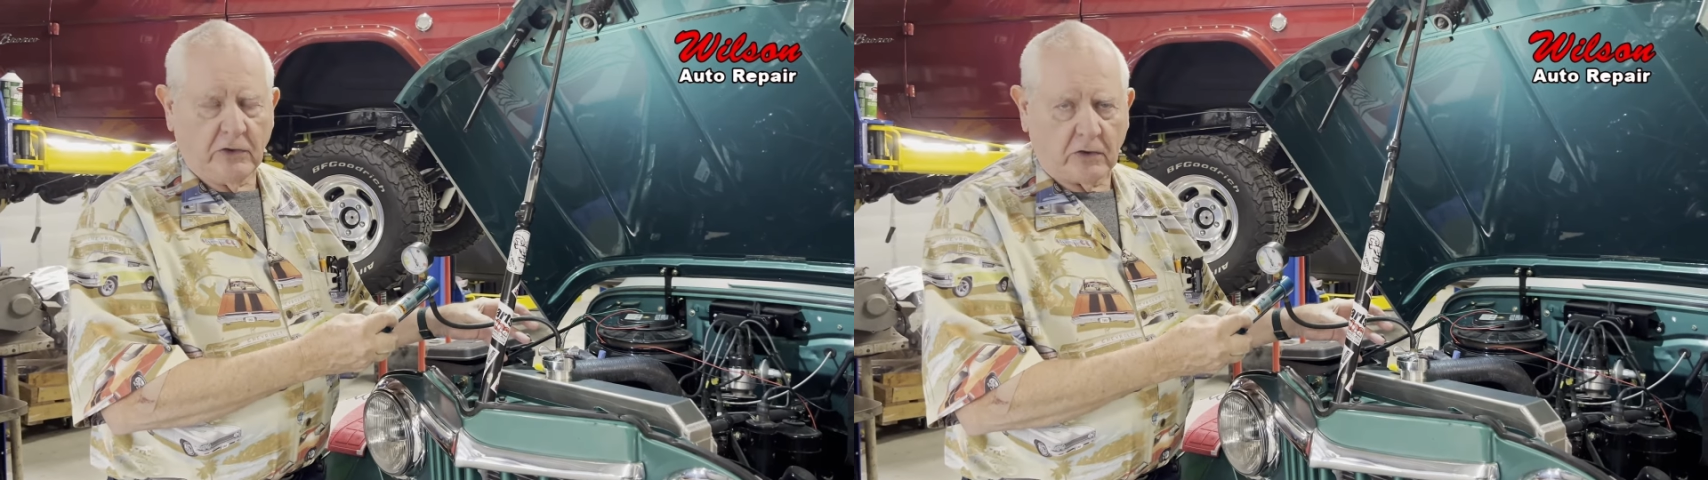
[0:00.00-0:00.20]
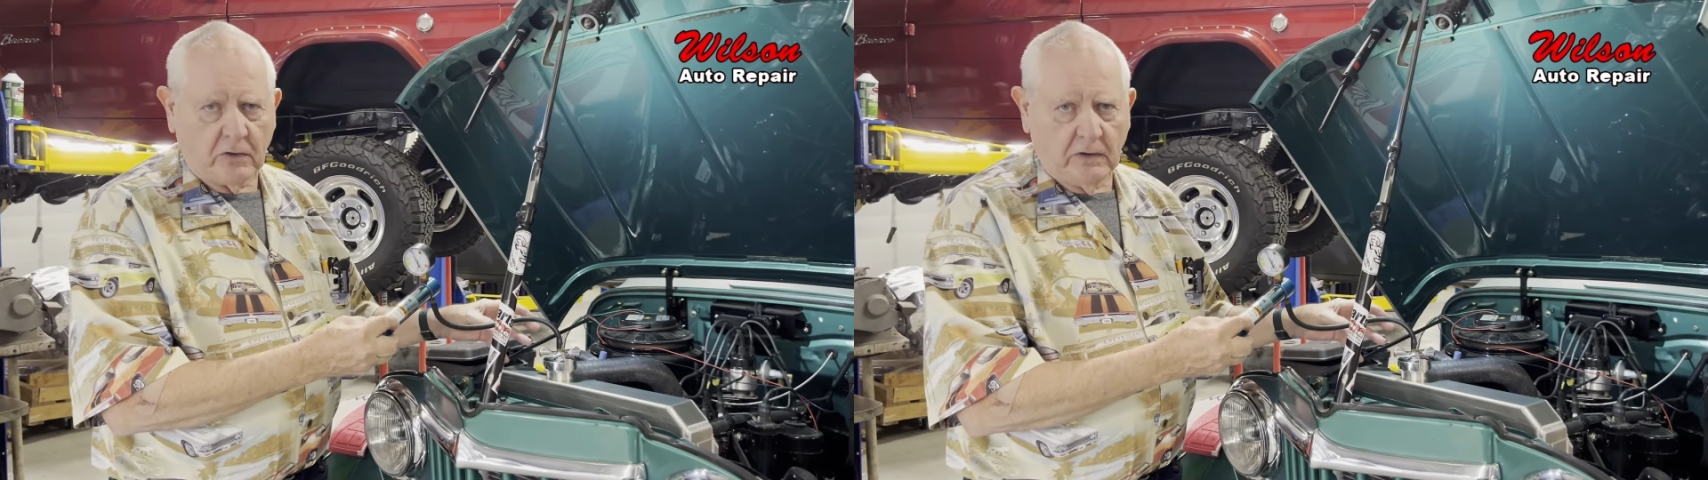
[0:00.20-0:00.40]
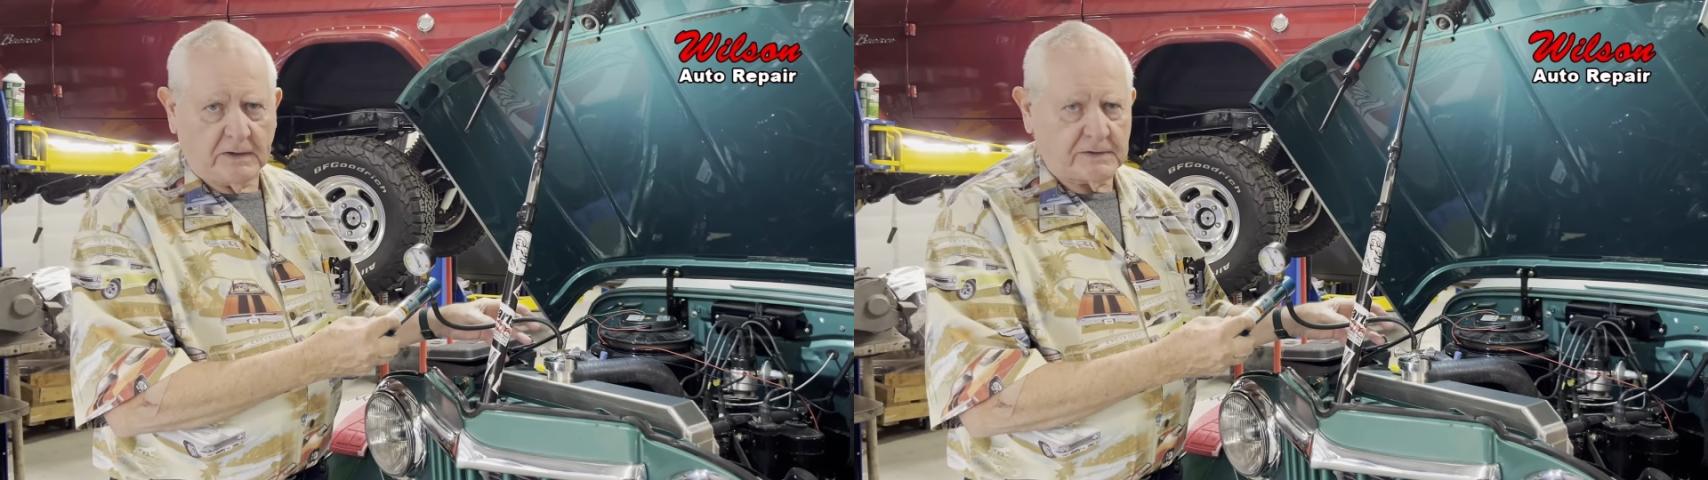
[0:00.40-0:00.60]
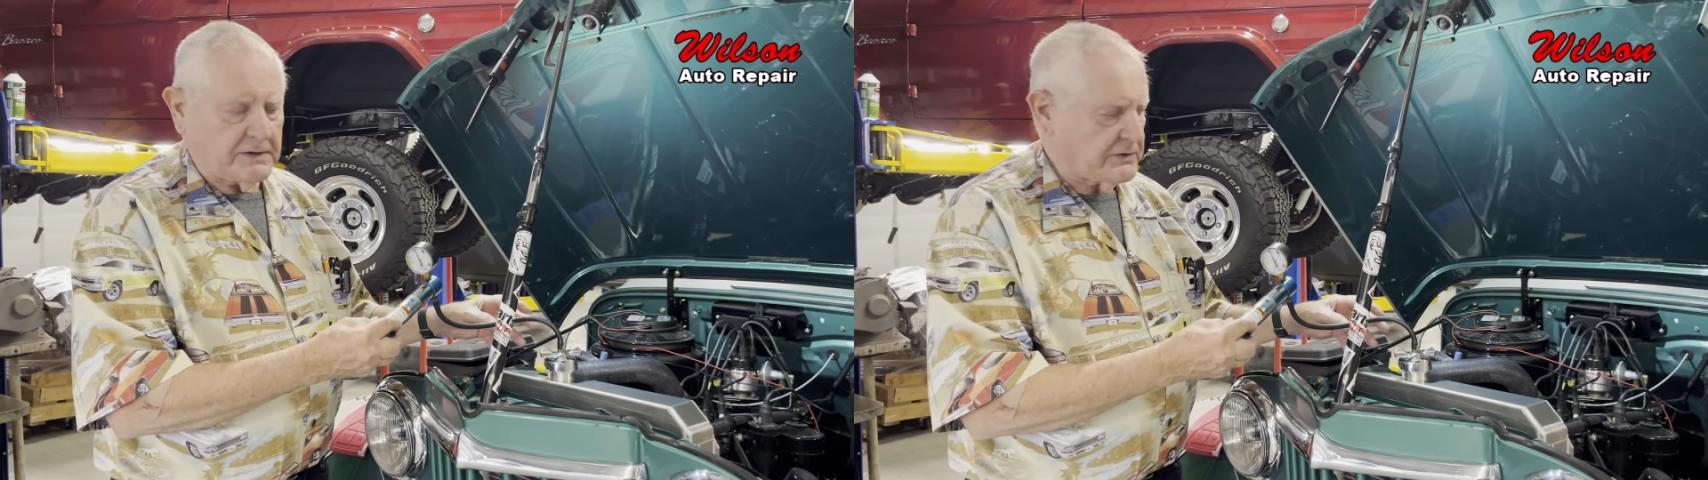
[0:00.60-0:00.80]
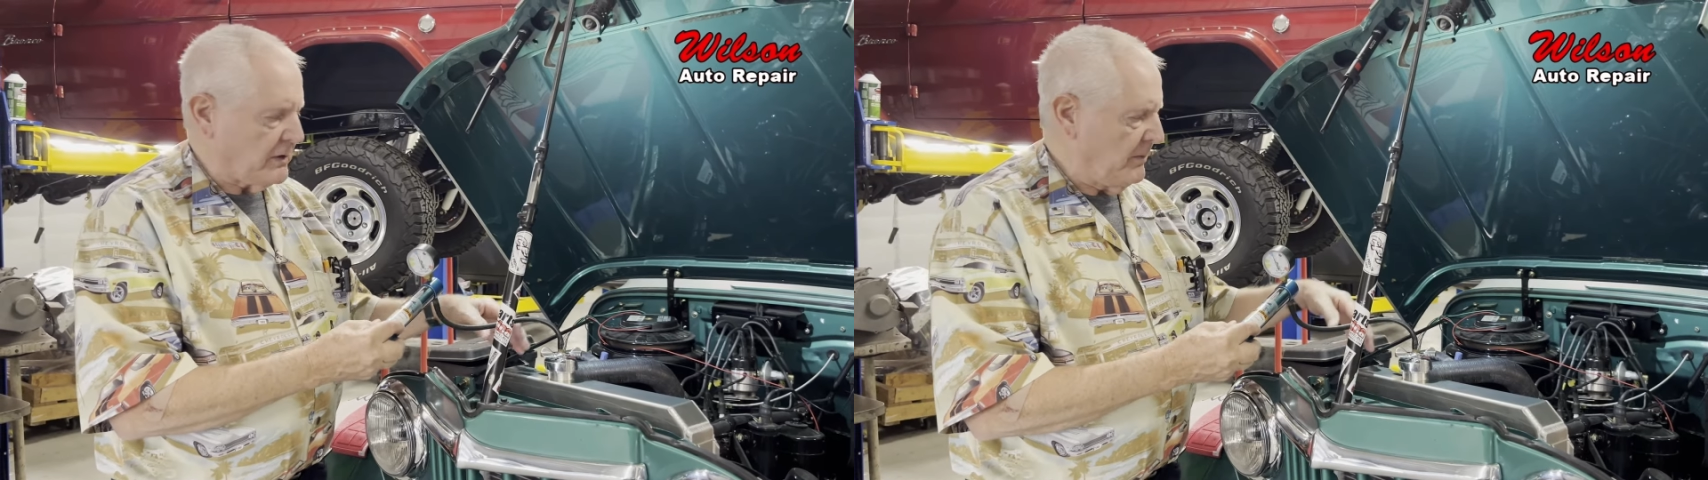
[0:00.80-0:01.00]
your cooling
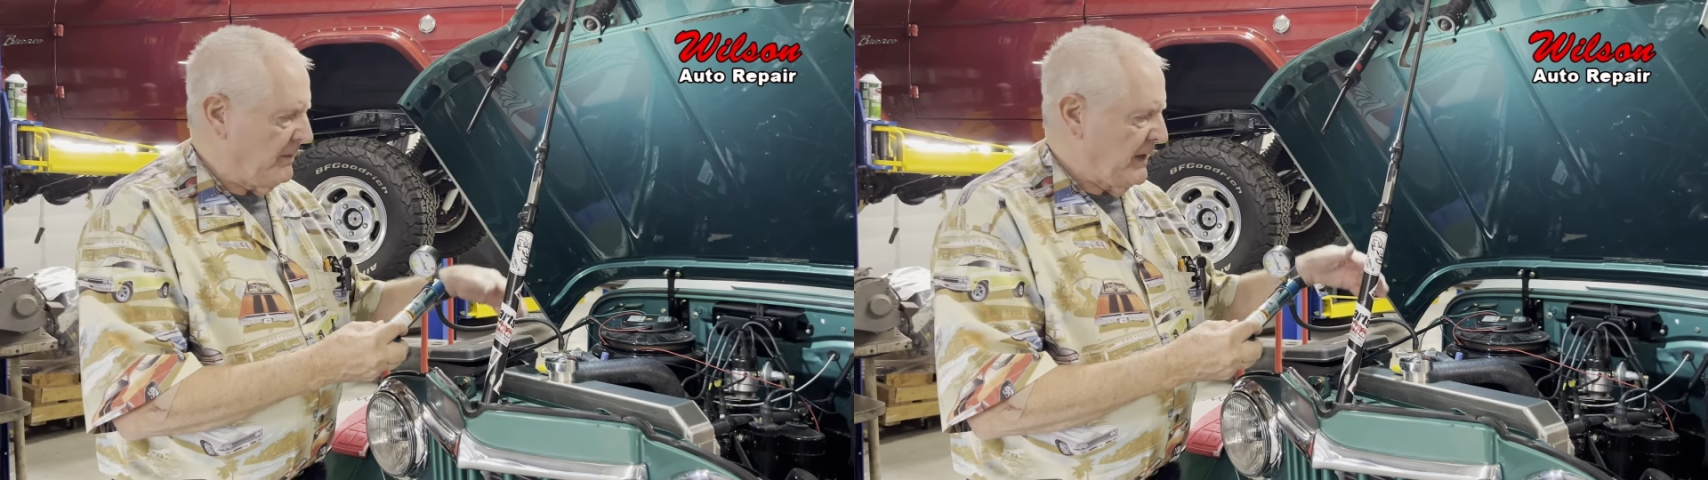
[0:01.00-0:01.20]
system